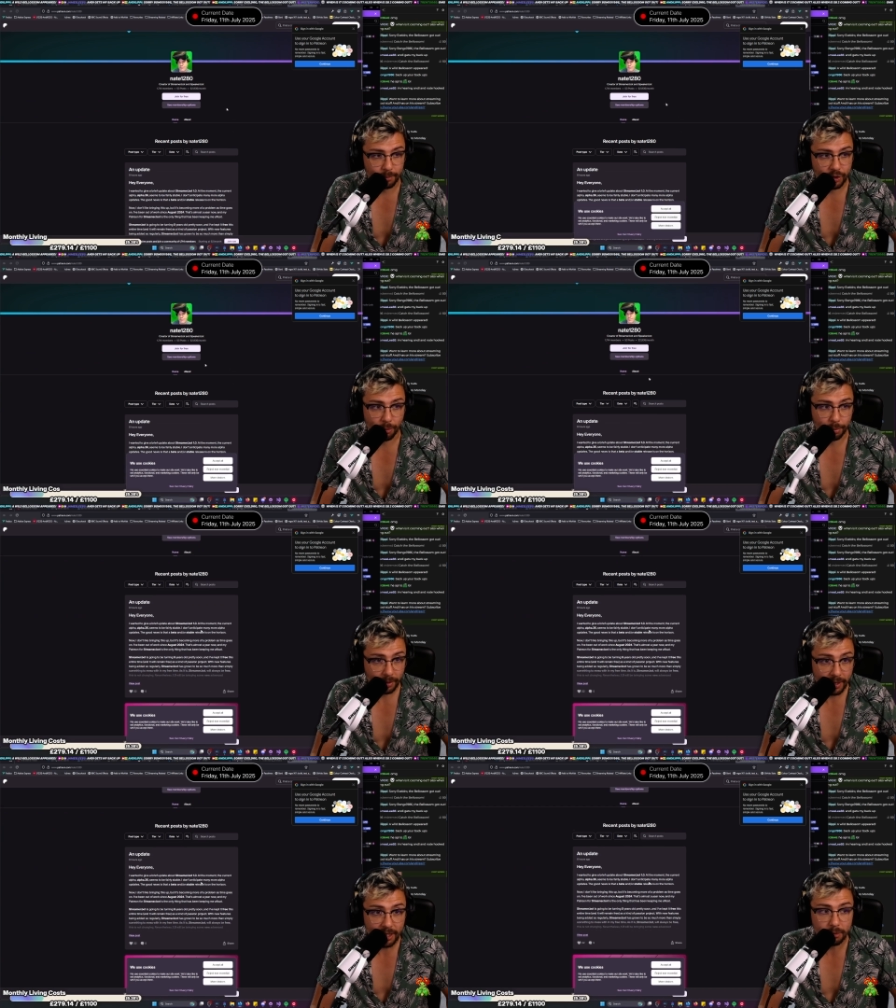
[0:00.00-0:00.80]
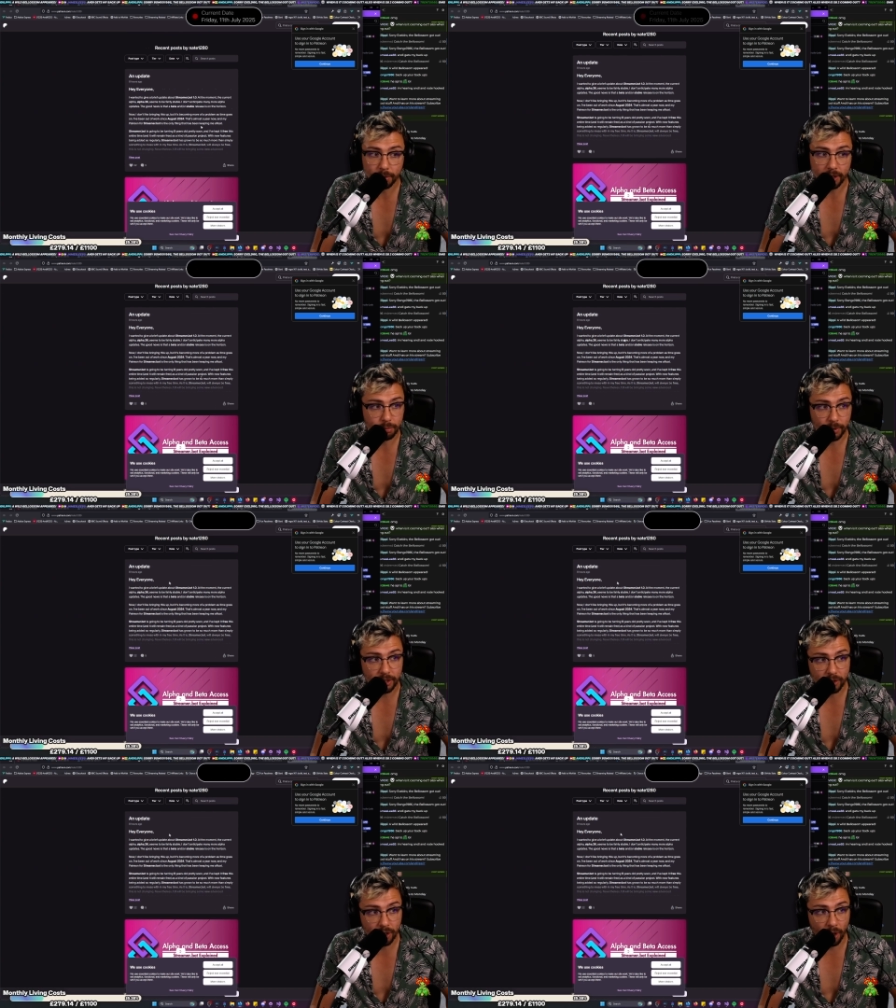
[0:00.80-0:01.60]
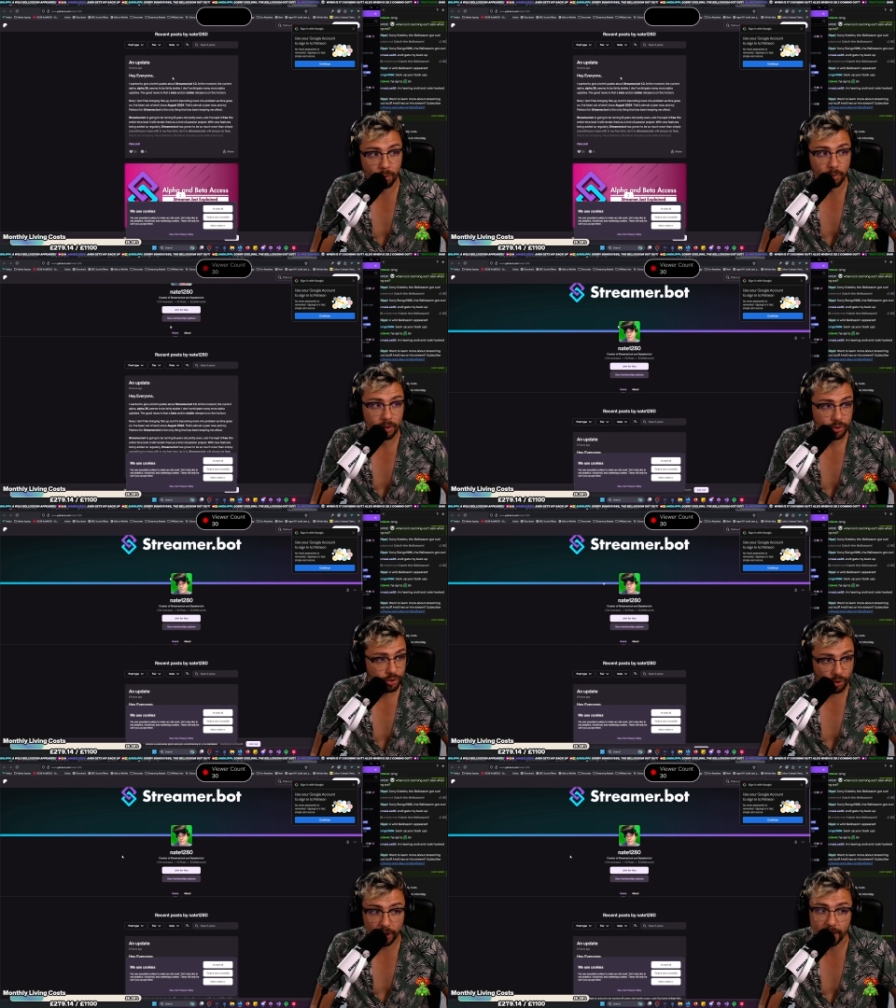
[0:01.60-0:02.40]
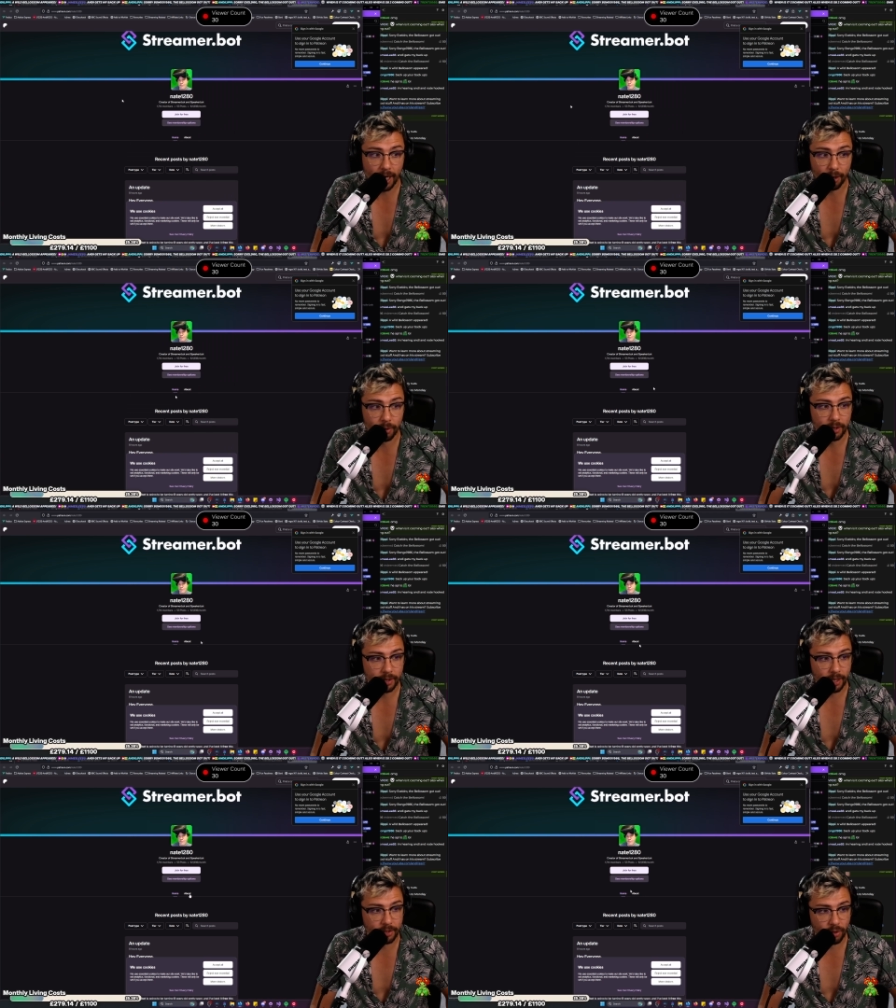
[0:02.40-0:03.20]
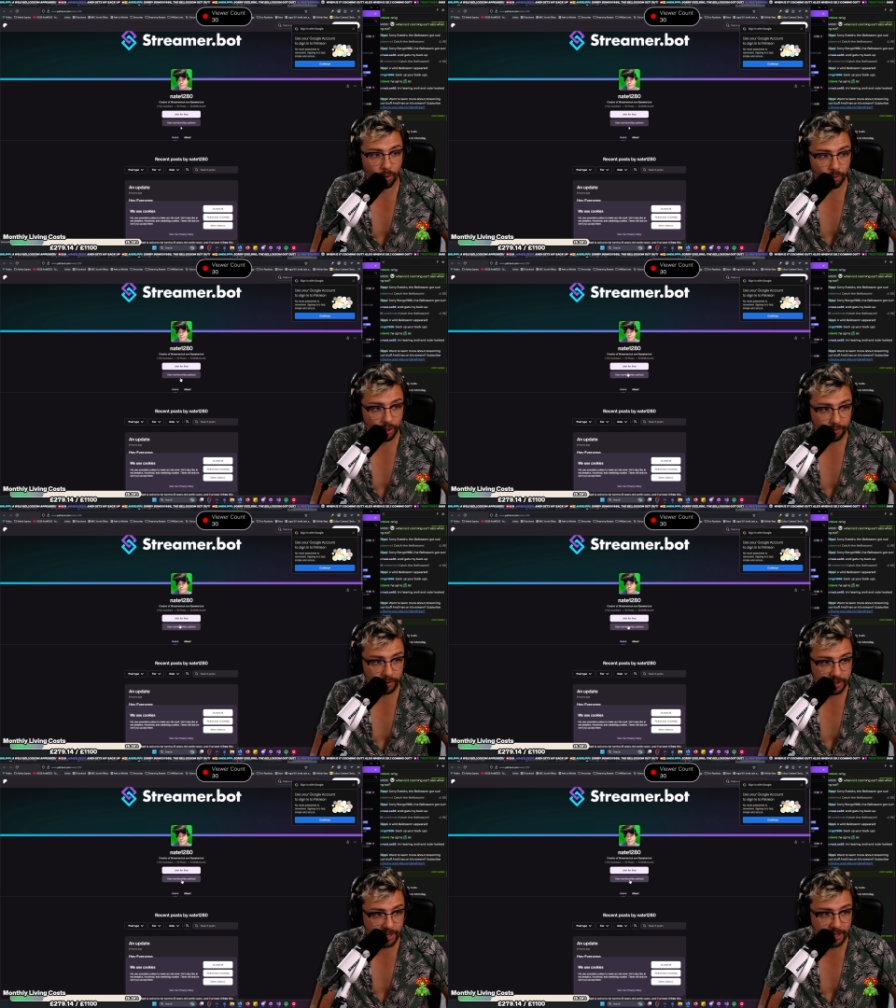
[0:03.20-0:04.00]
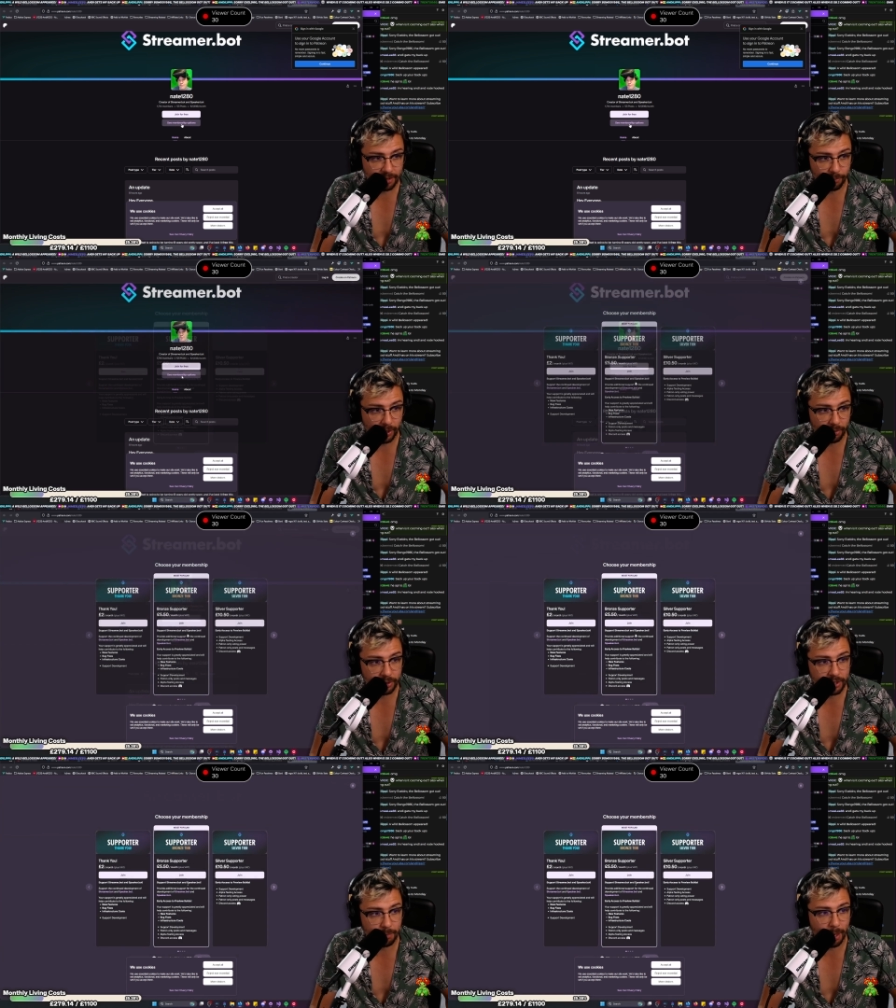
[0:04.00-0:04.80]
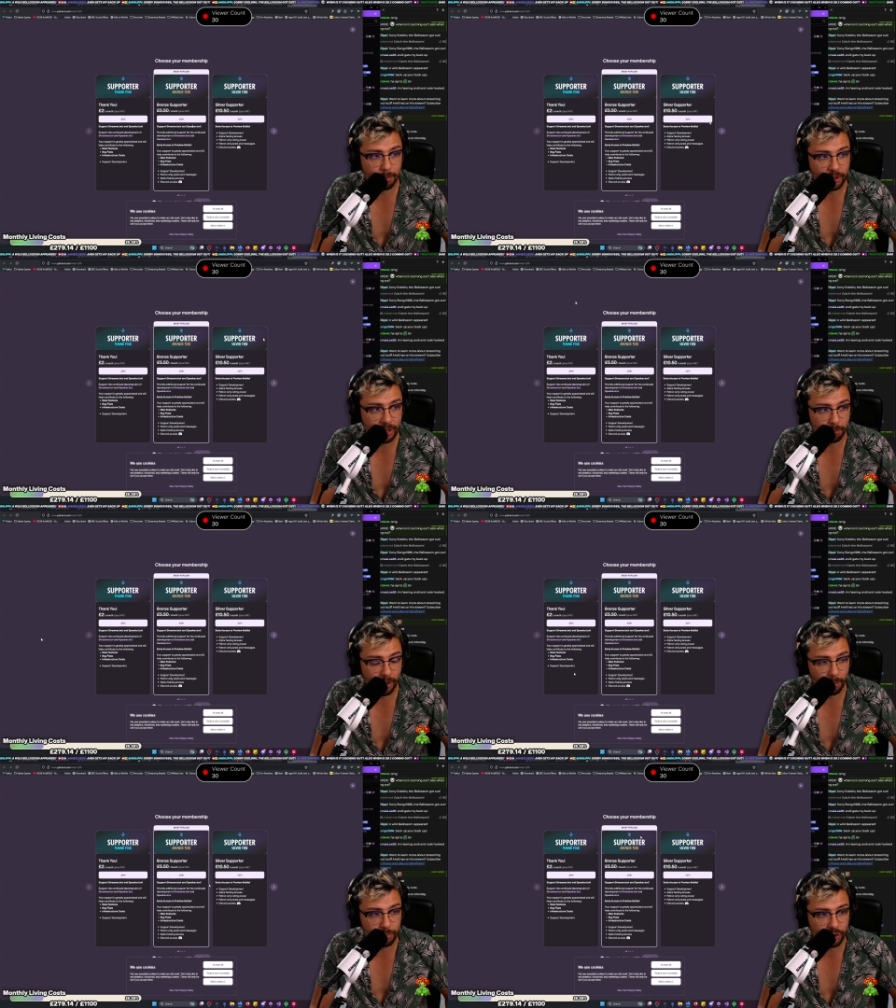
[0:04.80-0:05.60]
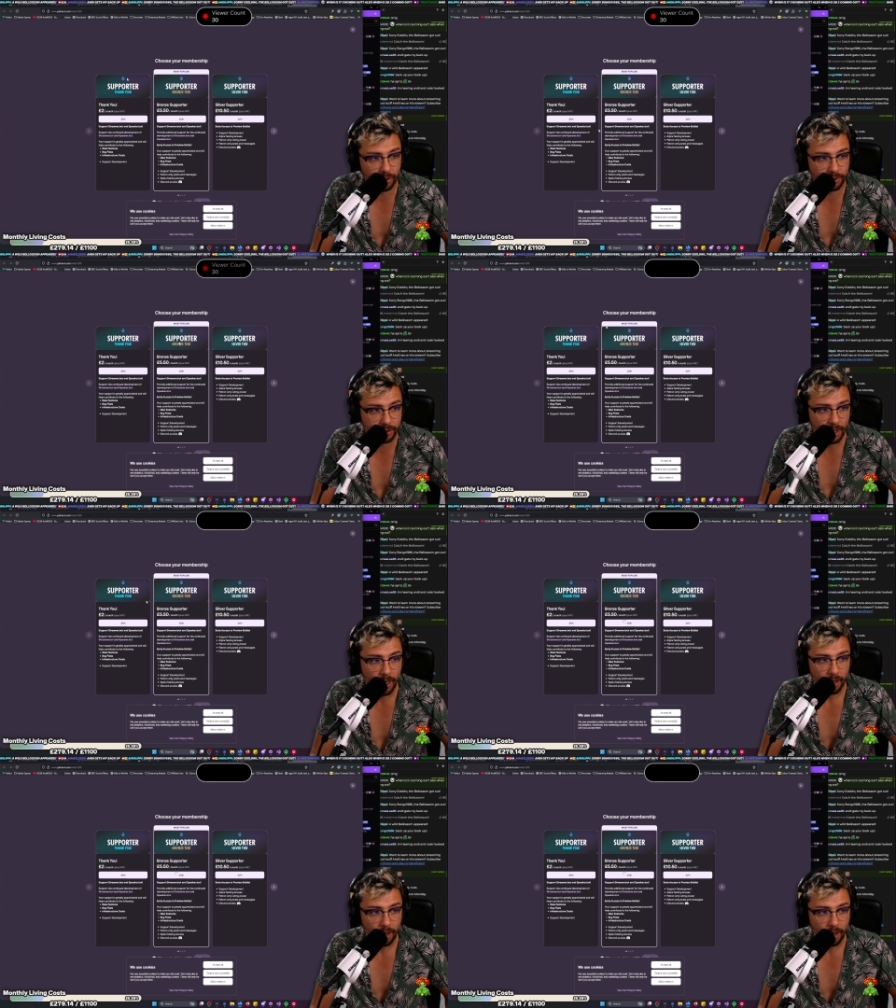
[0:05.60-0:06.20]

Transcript: So please, please, please go sort it out. There's all the different tiers. If we go to see membership options,